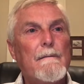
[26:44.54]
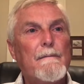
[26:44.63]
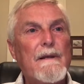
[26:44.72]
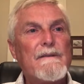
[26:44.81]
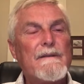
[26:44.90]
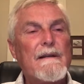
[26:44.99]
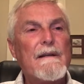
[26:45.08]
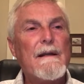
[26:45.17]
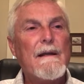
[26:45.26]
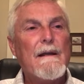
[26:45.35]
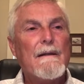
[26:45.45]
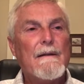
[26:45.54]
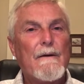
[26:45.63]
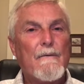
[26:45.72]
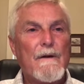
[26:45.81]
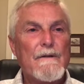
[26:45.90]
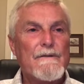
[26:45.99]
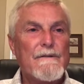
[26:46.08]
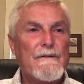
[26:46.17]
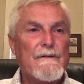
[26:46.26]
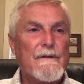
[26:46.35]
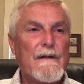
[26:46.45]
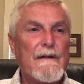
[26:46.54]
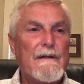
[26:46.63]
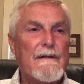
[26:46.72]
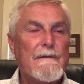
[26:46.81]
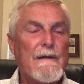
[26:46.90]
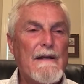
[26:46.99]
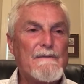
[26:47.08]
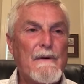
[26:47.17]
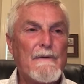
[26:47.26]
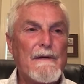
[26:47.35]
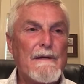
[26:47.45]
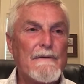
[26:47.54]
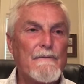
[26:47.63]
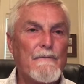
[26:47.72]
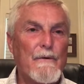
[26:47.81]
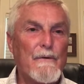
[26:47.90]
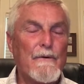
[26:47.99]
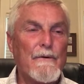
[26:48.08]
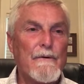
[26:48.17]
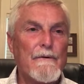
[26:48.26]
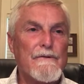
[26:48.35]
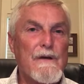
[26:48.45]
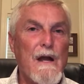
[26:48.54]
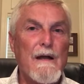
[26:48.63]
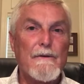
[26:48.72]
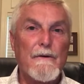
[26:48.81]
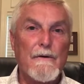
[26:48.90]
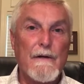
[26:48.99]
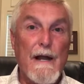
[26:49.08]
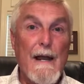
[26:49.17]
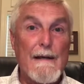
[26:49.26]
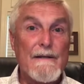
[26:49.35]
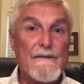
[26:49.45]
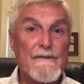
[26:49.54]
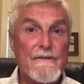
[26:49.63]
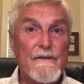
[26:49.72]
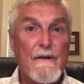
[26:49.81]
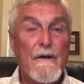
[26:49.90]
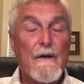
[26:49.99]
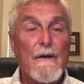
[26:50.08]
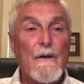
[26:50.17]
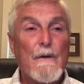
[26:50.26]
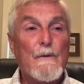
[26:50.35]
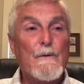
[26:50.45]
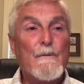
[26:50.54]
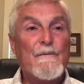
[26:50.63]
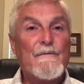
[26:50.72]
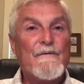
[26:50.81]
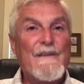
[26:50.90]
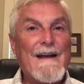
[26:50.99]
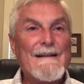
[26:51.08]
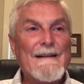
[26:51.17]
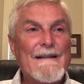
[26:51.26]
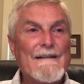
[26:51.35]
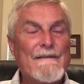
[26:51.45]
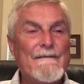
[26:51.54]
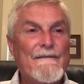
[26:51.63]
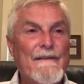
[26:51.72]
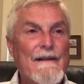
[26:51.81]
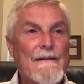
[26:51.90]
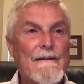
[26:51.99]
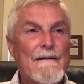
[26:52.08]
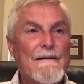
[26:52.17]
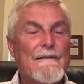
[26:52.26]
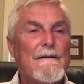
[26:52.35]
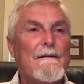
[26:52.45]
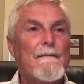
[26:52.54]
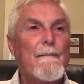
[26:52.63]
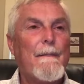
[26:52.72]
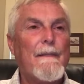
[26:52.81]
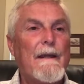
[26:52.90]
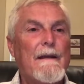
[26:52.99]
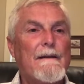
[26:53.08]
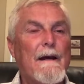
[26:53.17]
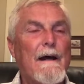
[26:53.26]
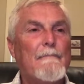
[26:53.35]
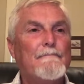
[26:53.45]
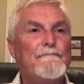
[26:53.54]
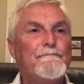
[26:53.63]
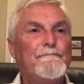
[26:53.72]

BC, there was the Hasmonean ruler John Hyrcanus, who finally defeated Edom